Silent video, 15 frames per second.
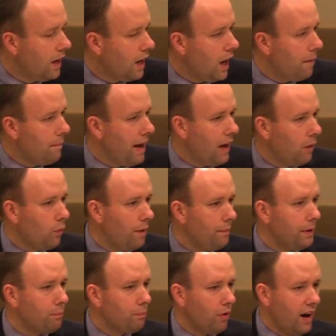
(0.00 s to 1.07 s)
about
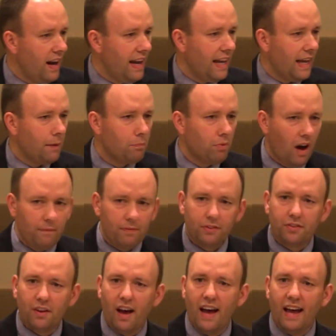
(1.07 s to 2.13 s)
women praying and
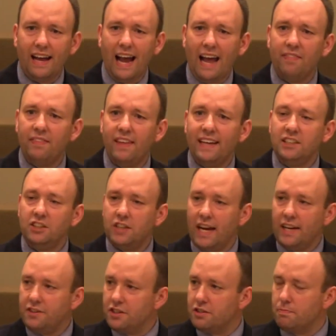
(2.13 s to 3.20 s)
prophesying, and then
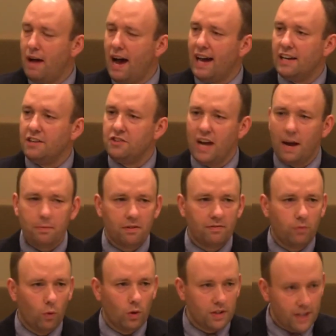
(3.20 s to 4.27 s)
change his mind in chapter
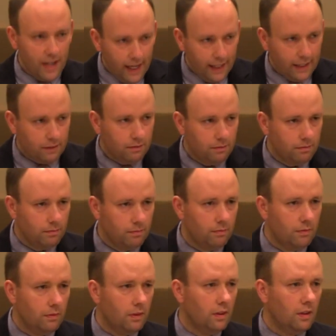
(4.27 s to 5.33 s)
14
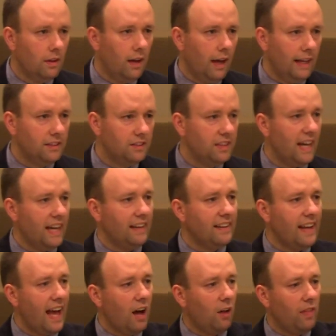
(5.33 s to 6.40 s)
and say,
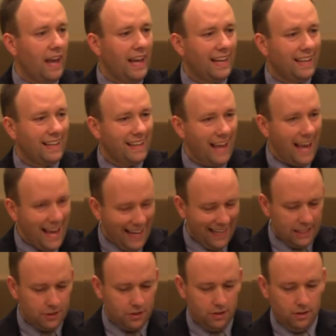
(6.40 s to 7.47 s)
now they
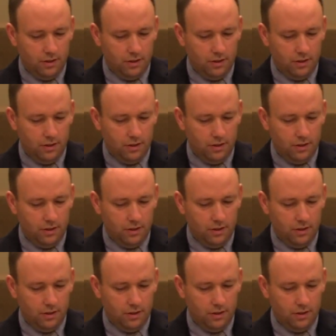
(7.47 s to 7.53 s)
can't.